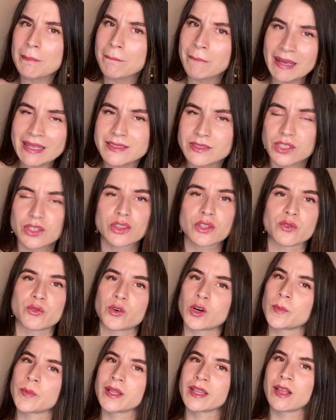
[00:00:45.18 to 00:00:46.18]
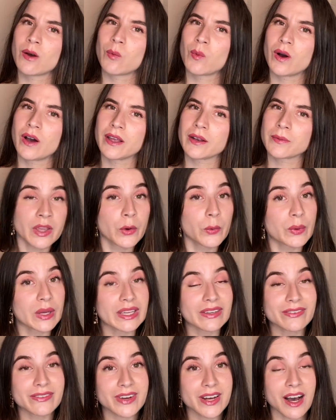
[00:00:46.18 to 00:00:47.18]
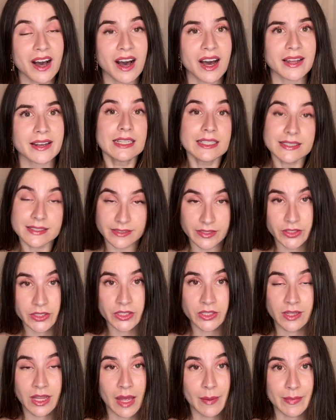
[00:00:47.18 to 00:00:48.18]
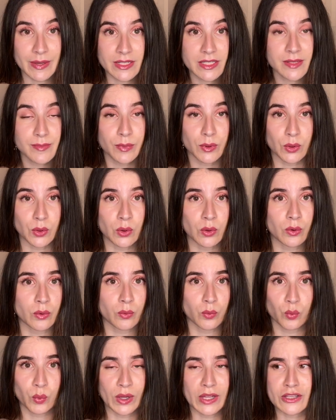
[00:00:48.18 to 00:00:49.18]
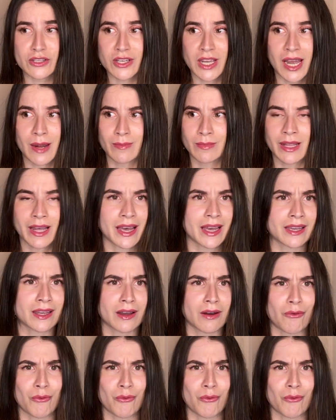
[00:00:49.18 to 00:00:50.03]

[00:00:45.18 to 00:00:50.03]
miss in the Formula One. We've got Cyril Abiteboul, which I'm like,